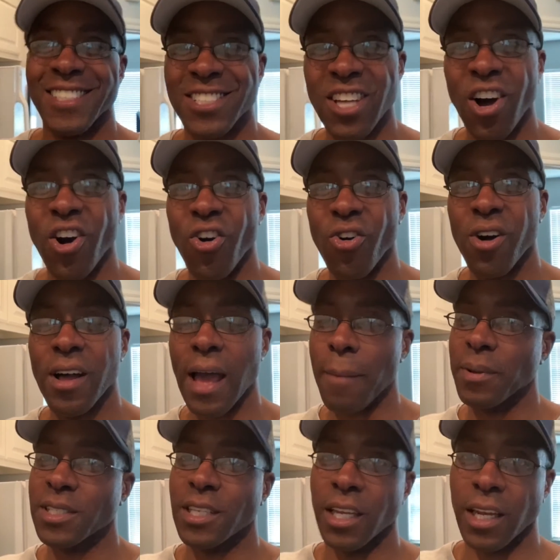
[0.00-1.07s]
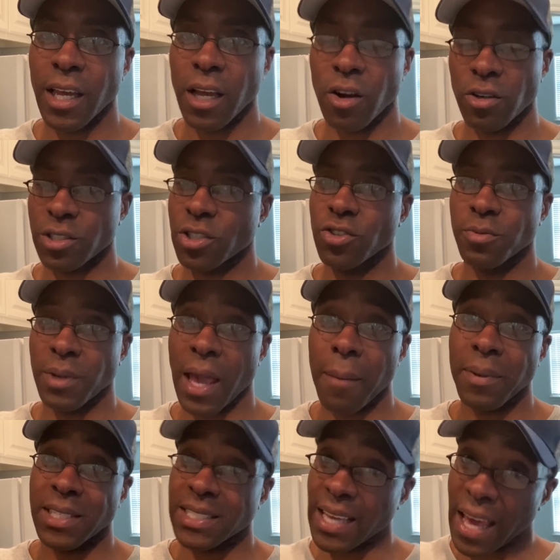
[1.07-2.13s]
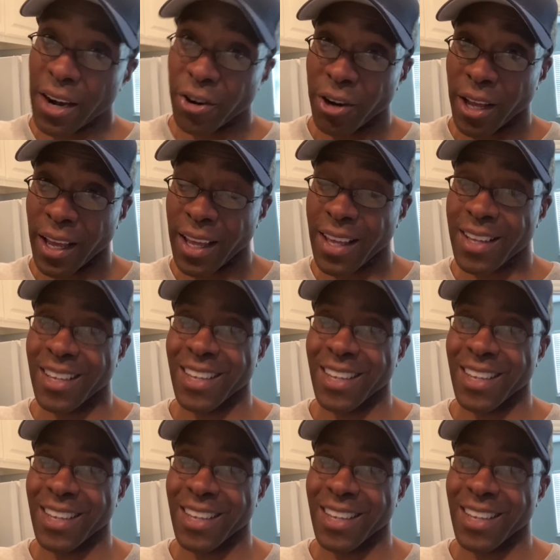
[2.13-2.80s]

So happy Sunday, or excuse me, happy Saturday.